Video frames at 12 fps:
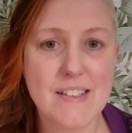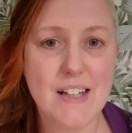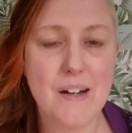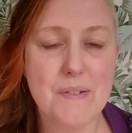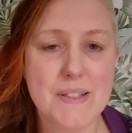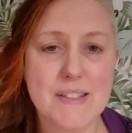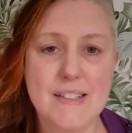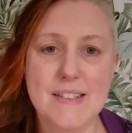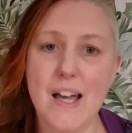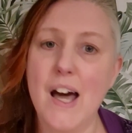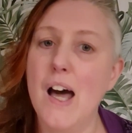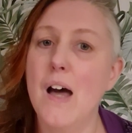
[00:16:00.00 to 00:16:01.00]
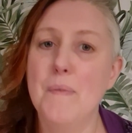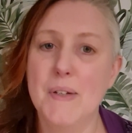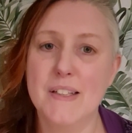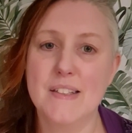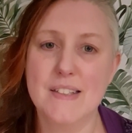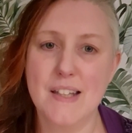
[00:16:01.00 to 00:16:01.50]
I was
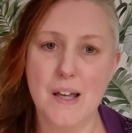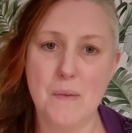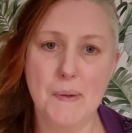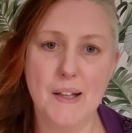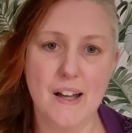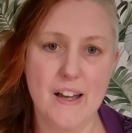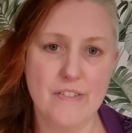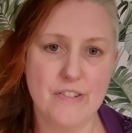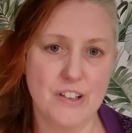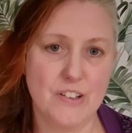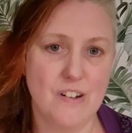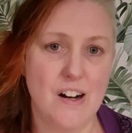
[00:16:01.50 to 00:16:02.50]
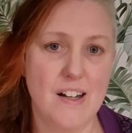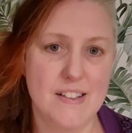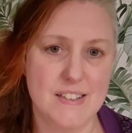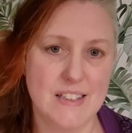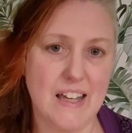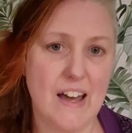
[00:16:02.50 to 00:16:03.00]
determined to apply for a grant
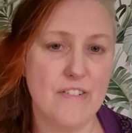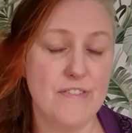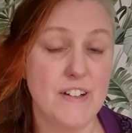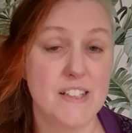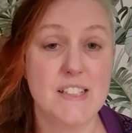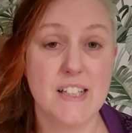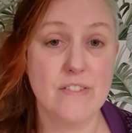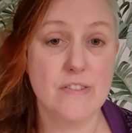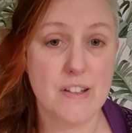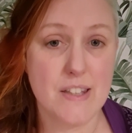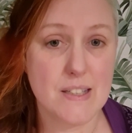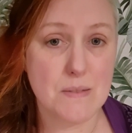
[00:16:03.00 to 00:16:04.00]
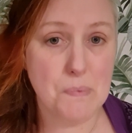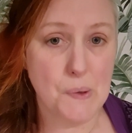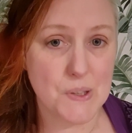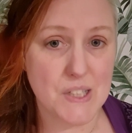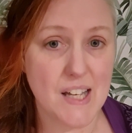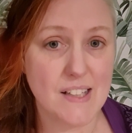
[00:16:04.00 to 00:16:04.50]
to get funding for this
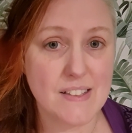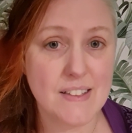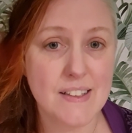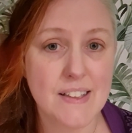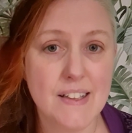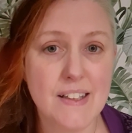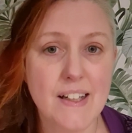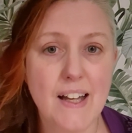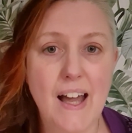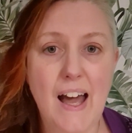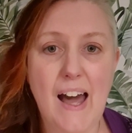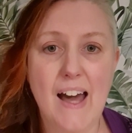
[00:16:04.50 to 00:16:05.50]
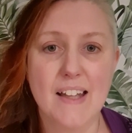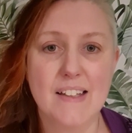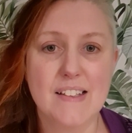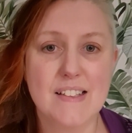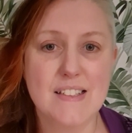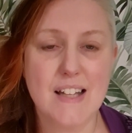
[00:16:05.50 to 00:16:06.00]
project.
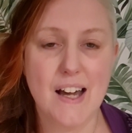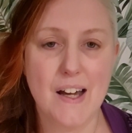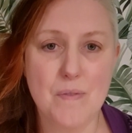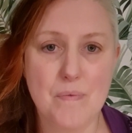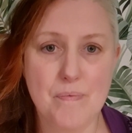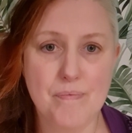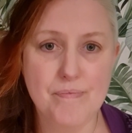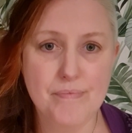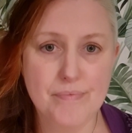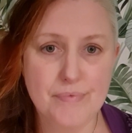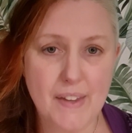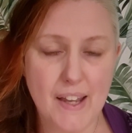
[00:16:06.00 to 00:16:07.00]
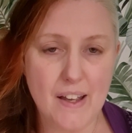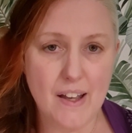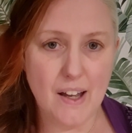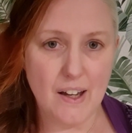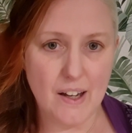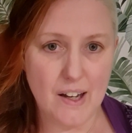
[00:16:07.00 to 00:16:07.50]
And
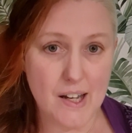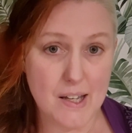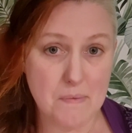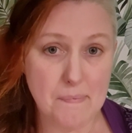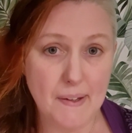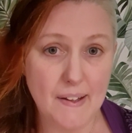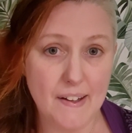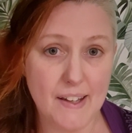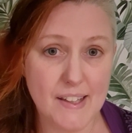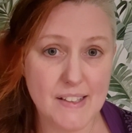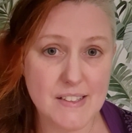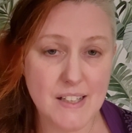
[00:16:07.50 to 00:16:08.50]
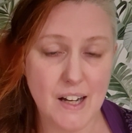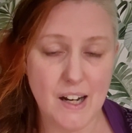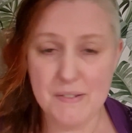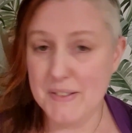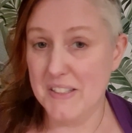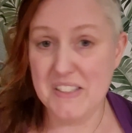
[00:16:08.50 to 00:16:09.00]
I applied. I
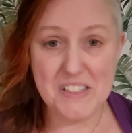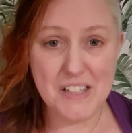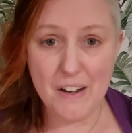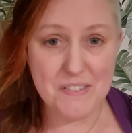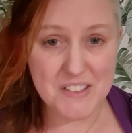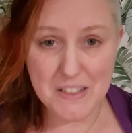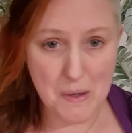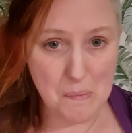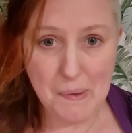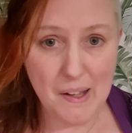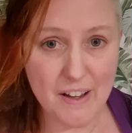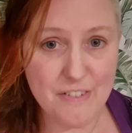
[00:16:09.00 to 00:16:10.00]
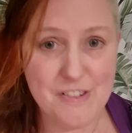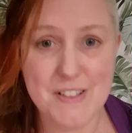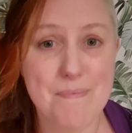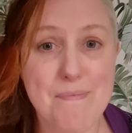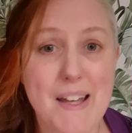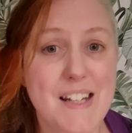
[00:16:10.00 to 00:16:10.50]
was going to apply for as
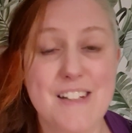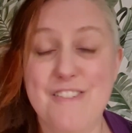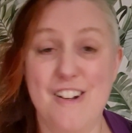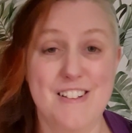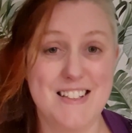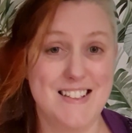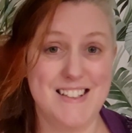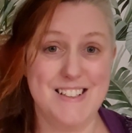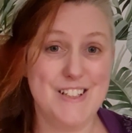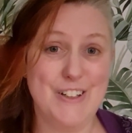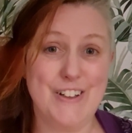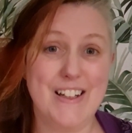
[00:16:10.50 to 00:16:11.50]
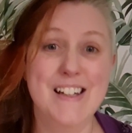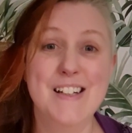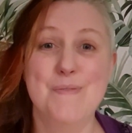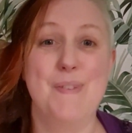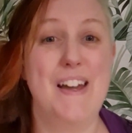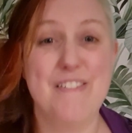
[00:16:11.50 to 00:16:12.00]
many grants as it took,
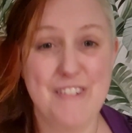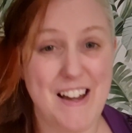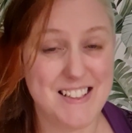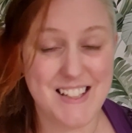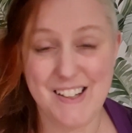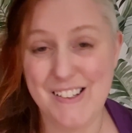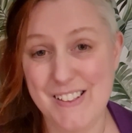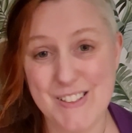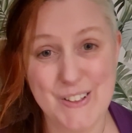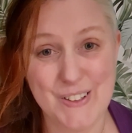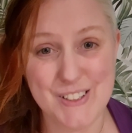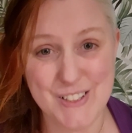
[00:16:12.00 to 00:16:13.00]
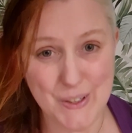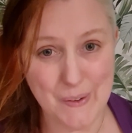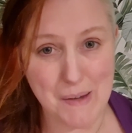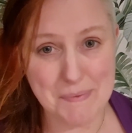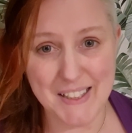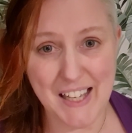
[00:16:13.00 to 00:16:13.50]
but in fact it only took 2
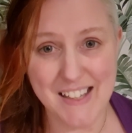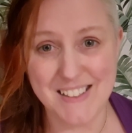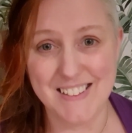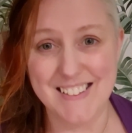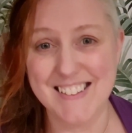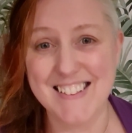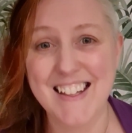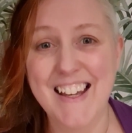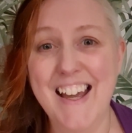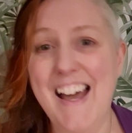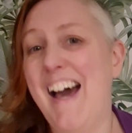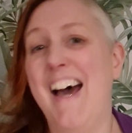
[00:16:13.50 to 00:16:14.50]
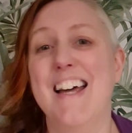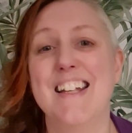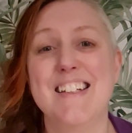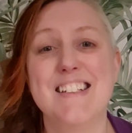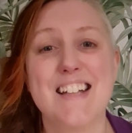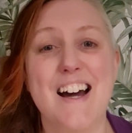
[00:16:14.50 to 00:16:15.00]
applications,
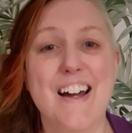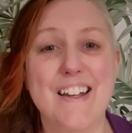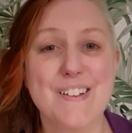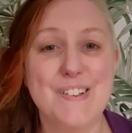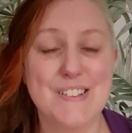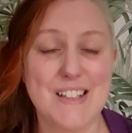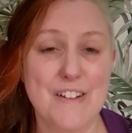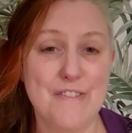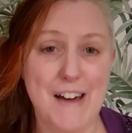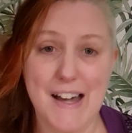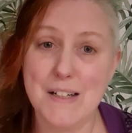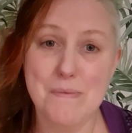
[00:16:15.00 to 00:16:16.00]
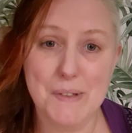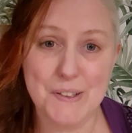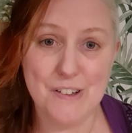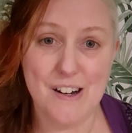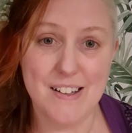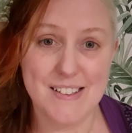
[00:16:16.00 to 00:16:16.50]
and I got a VACMA
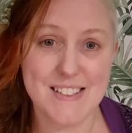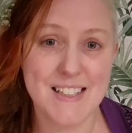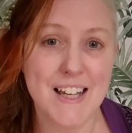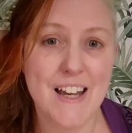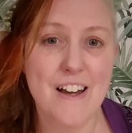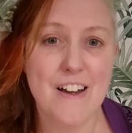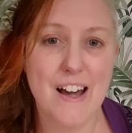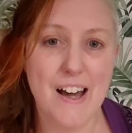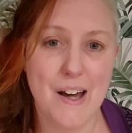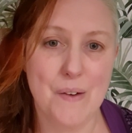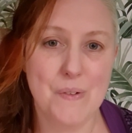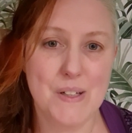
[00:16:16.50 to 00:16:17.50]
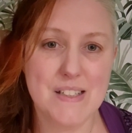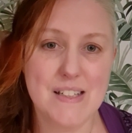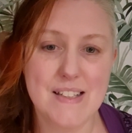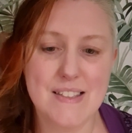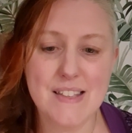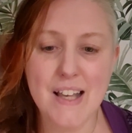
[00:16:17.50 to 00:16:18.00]
grant, which
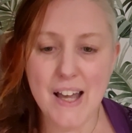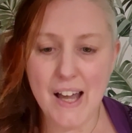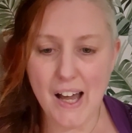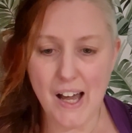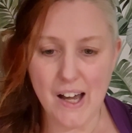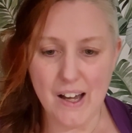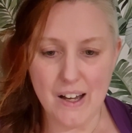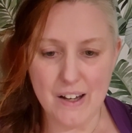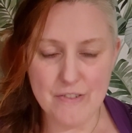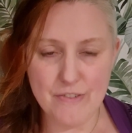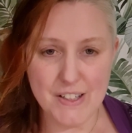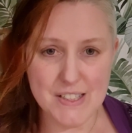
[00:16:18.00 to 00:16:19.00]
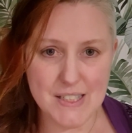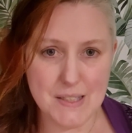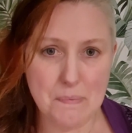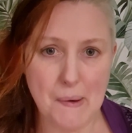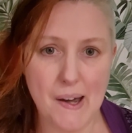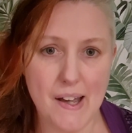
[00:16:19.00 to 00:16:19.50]
is funded
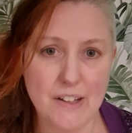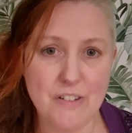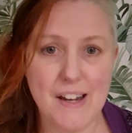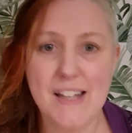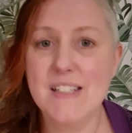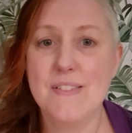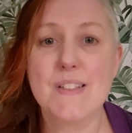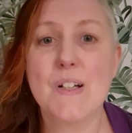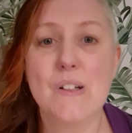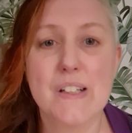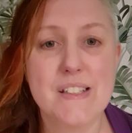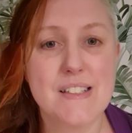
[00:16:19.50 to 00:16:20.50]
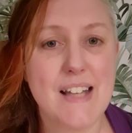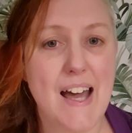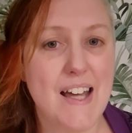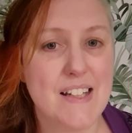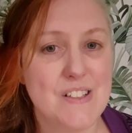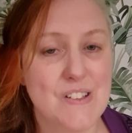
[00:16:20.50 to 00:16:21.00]
by Creative Scotland
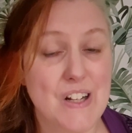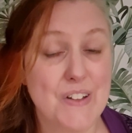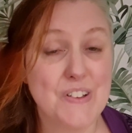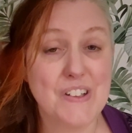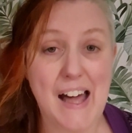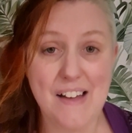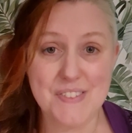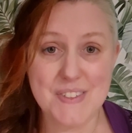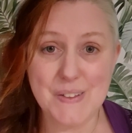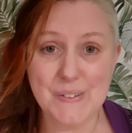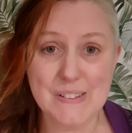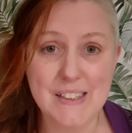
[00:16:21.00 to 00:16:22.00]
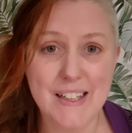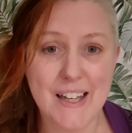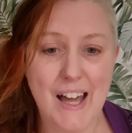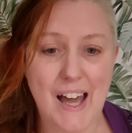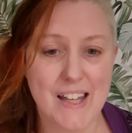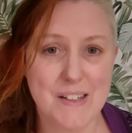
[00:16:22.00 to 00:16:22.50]
and your local council.
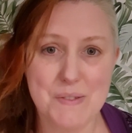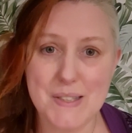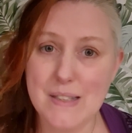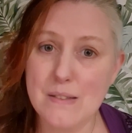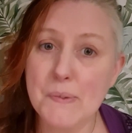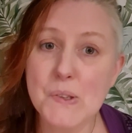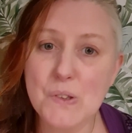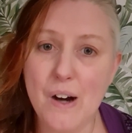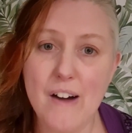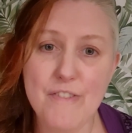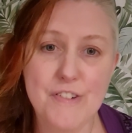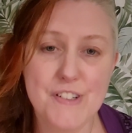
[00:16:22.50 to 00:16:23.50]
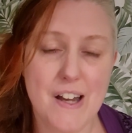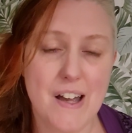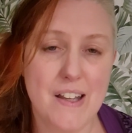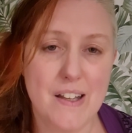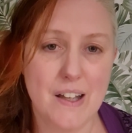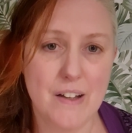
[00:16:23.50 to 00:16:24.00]
And it was a small grant for
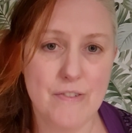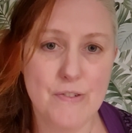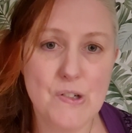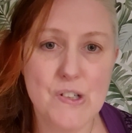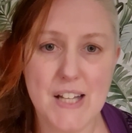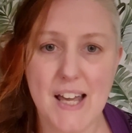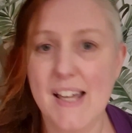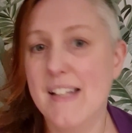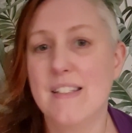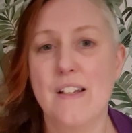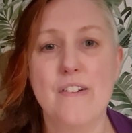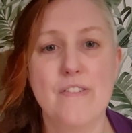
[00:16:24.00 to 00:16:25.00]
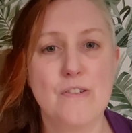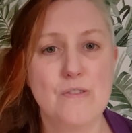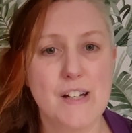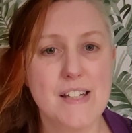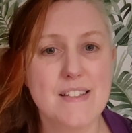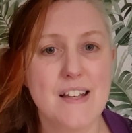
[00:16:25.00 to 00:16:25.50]
4 days of
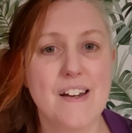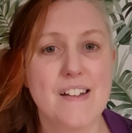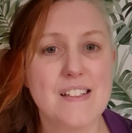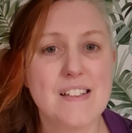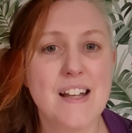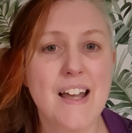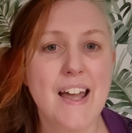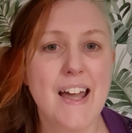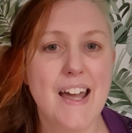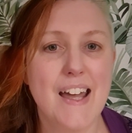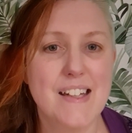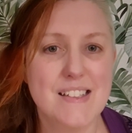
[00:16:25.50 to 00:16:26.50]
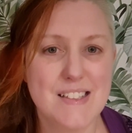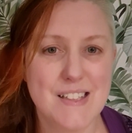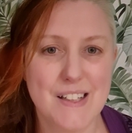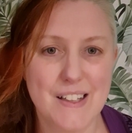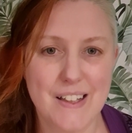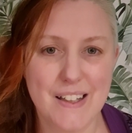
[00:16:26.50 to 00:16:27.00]
research
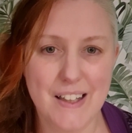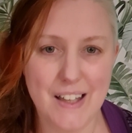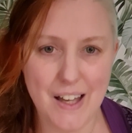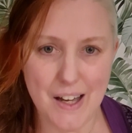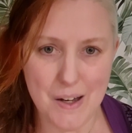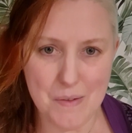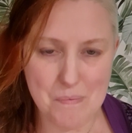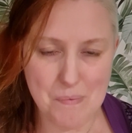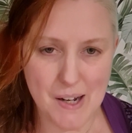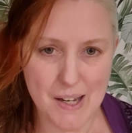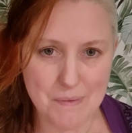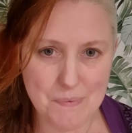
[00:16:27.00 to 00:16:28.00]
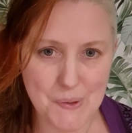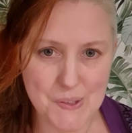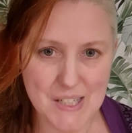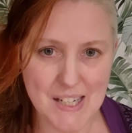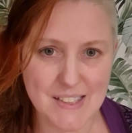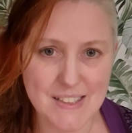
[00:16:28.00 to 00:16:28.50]
into my
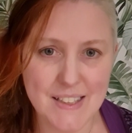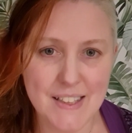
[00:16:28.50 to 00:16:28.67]
project.